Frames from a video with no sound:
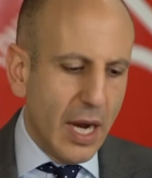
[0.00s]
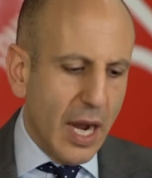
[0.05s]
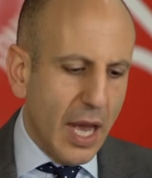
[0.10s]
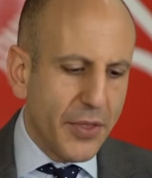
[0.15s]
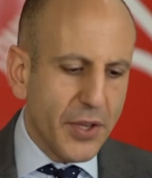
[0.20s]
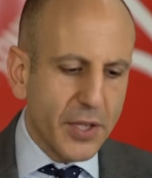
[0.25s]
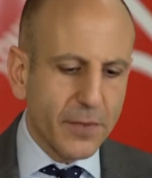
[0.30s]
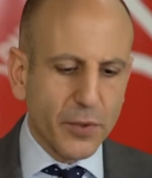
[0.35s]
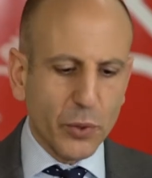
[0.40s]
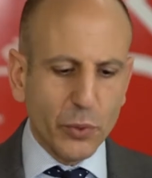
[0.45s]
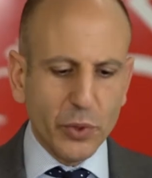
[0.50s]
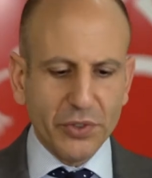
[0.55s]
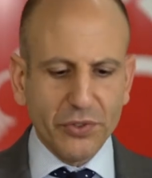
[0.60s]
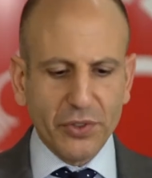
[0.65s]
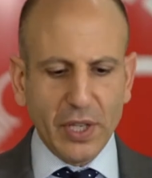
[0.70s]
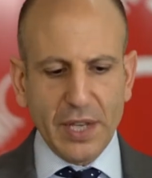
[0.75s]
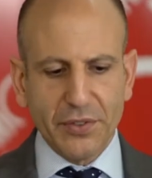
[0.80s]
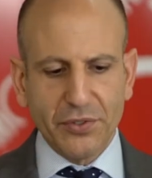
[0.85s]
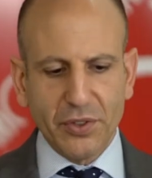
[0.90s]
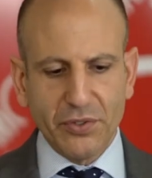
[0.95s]
I think for
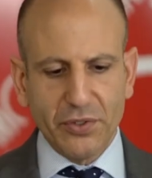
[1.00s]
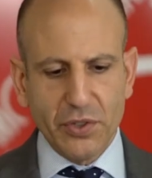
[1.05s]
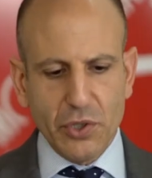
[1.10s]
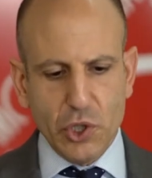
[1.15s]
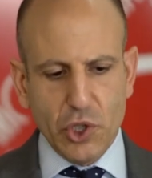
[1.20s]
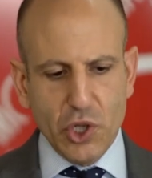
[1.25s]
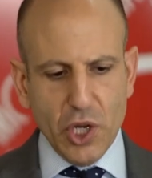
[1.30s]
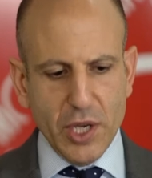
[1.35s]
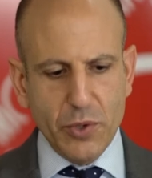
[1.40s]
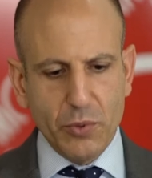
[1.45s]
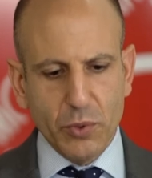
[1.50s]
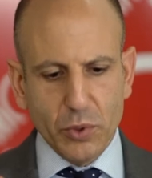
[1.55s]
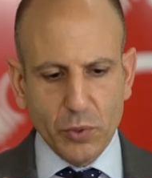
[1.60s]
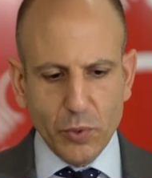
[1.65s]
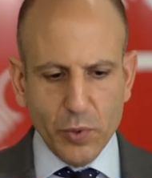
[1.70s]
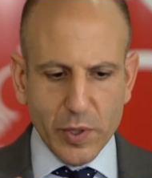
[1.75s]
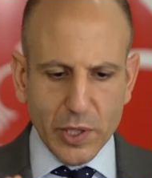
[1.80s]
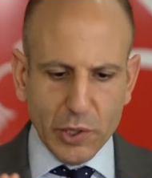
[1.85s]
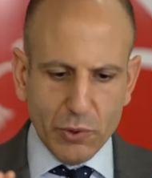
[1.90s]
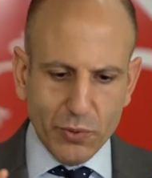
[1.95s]
risk assets in general,
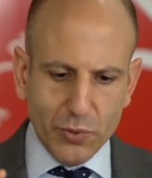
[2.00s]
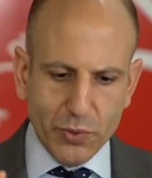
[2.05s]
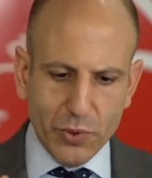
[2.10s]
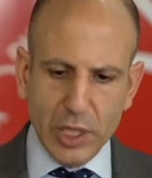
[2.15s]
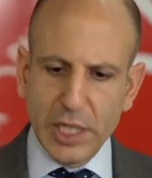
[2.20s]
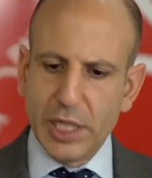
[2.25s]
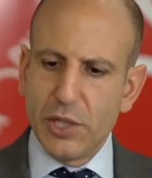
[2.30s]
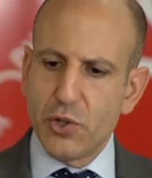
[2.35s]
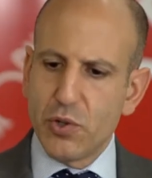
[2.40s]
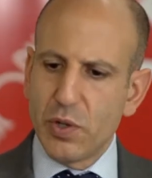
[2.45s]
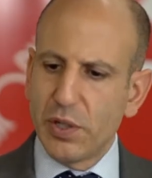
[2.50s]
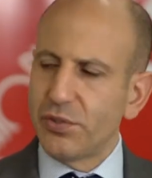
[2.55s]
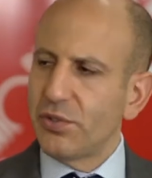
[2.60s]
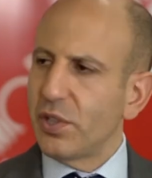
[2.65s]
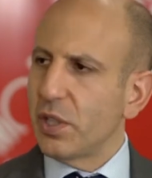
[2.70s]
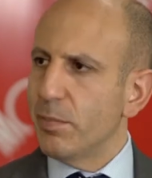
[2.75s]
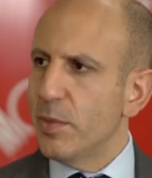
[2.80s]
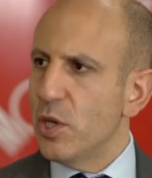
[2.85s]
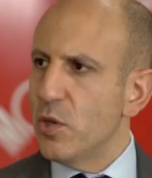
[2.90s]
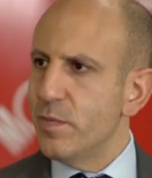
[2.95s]
we're at a really
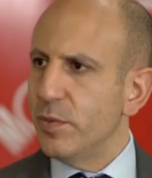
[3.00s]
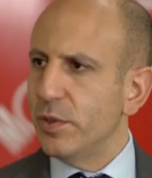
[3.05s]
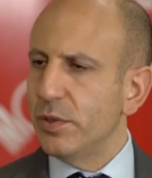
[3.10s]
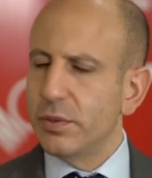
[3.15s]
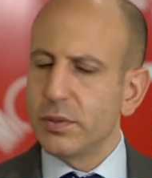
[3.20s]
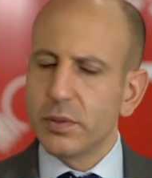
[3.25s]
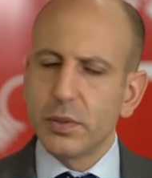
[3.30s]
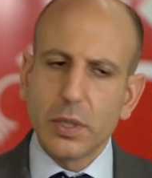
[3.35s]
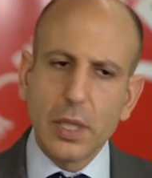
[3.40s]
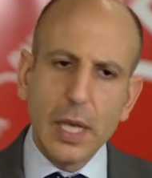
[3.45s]
interesting moment.